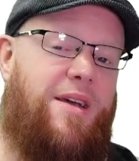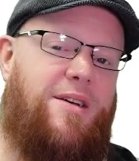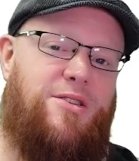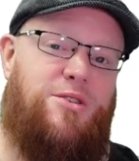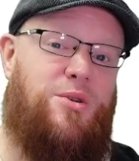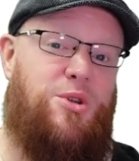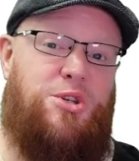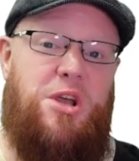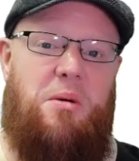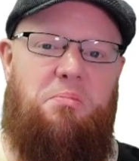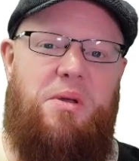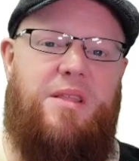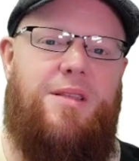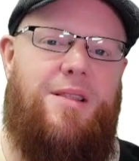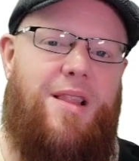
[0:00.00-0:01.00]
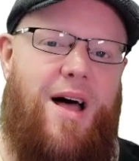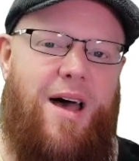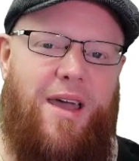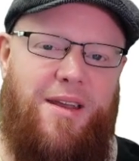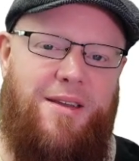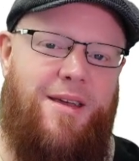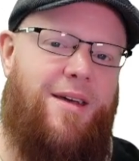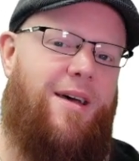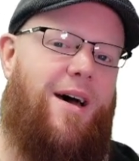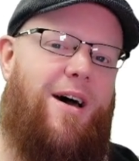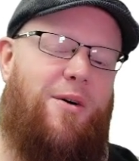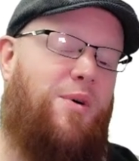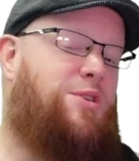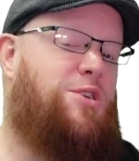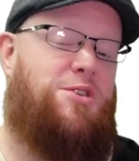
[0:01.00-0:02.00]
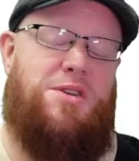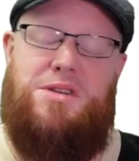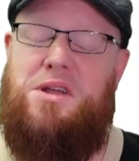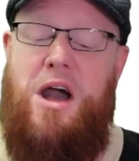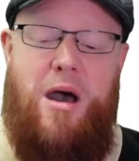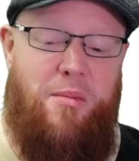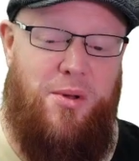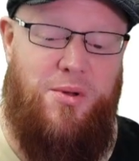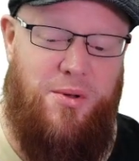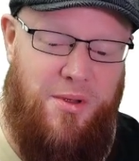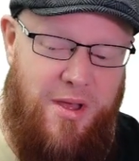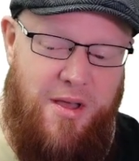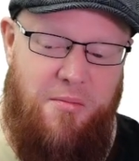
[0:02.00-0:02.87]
So jumping the line, which is just comical.